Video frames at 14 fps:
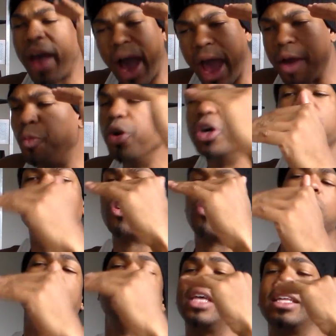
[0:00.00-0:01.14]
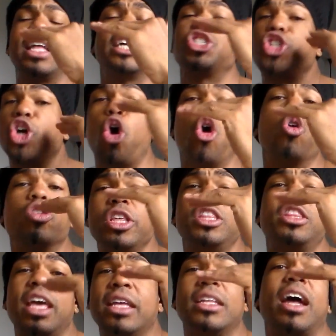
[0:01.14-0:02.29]
I will agree with that. That's the
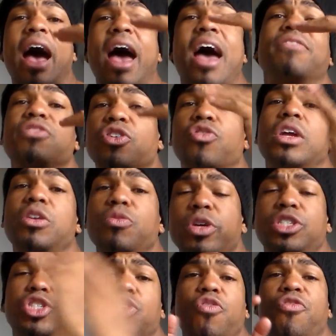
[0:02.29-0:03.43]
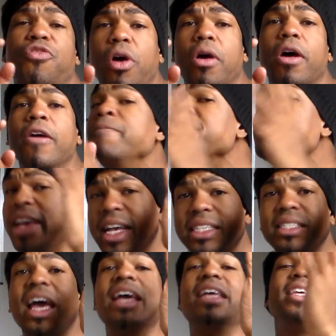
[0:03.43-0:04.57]
only thing that I have agreed with so far.
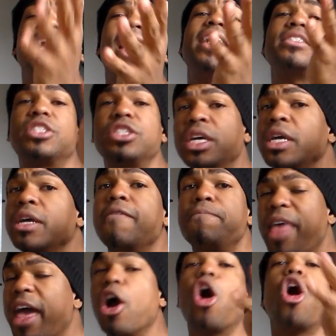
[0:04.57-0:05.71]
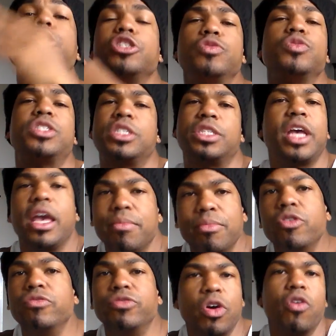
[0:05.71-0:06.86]
Is that, yes, they all use the same
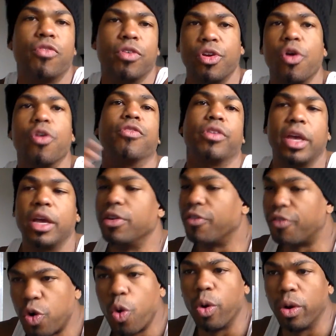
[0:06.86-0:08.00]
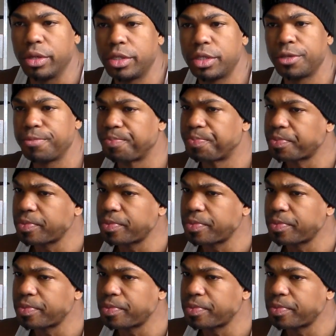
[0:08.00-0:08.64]
moves over and over again. Of course.